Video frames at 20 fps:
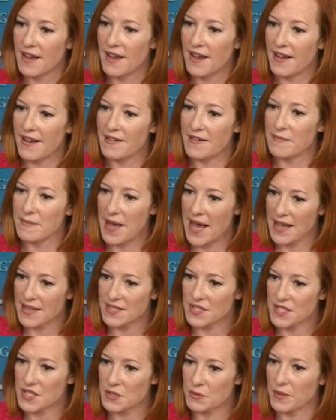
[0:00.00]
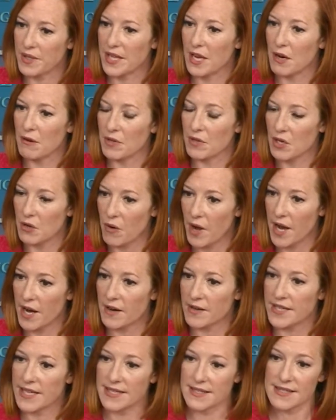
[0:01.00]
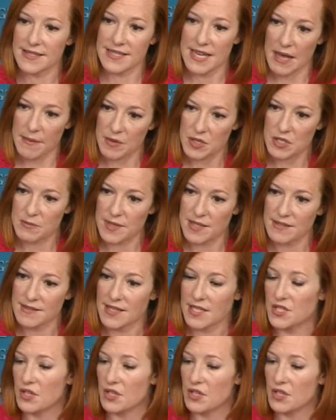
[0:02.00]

uh, masks when they are required in establishments.